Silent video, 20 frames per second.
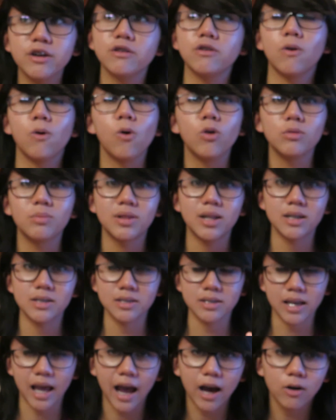year old. That
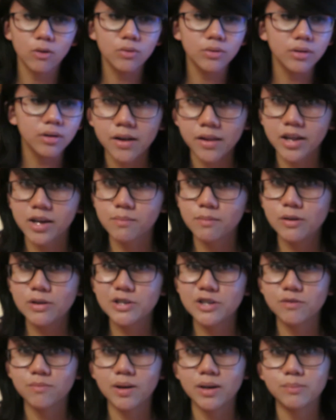doesn't count. Unlike
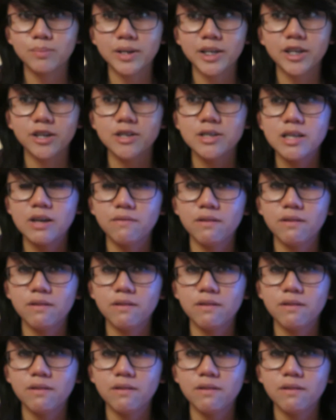most of my peers,